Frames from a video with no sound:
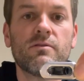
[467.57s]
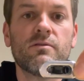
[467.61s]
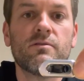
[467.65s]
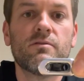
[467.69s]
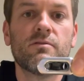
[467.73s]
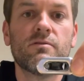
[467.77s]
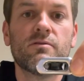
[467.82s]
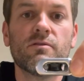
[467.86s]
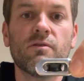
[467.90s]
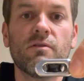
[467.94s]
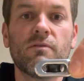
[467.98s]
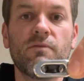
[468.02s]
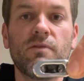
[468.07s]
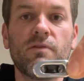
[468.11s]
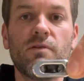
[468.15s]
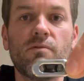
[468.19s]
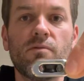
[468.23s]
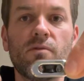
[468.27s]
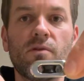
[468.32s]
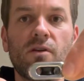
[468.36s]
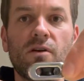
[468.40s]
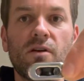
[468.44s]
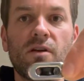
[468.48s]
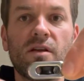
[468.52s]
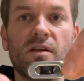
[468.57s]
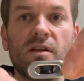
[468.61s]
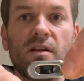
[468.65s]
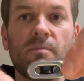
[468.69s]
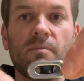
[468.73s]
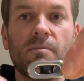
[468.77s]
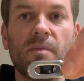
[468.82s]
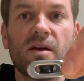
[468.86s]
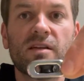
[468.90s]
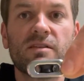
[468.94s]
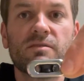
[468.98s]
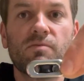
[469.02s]
So if you were looking at
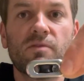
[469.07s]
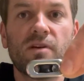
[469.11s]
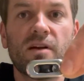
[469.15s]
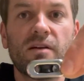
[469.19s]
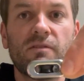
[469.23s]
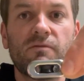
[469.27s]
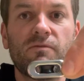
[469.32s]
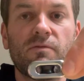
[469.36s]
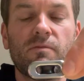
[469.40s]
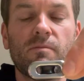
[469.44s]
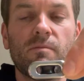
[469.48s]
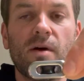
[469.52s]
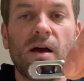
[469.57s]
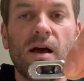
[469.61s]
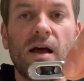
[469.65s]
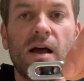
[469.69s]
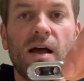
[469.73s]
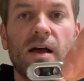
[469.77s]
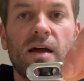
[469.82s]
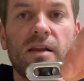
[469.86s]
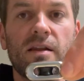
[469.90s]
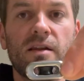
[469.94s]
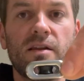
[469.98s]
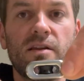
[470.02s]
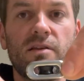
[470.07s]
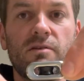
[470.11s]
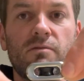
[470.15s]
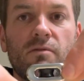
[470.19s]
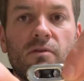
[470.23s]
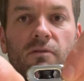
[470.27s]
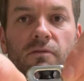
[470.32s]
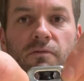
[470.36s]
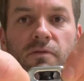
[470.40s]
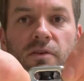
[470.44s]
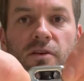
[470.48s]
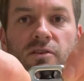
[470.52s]
my spread from behind and you were a
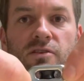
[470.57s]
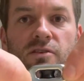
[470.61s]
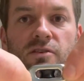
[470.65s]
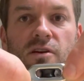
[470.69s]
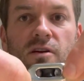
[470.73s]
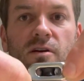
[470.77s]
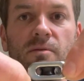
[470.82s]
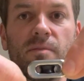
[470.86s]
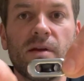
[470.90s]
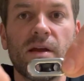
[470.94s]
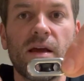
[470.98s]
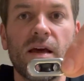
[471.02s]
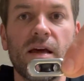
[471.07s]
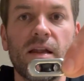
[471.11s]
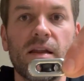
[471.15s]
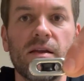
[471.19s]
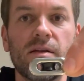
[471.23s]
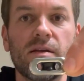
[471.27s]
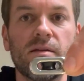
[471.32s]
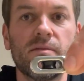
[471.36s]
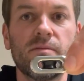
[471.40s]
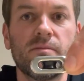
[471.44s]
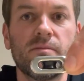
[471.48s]
fish coming at it,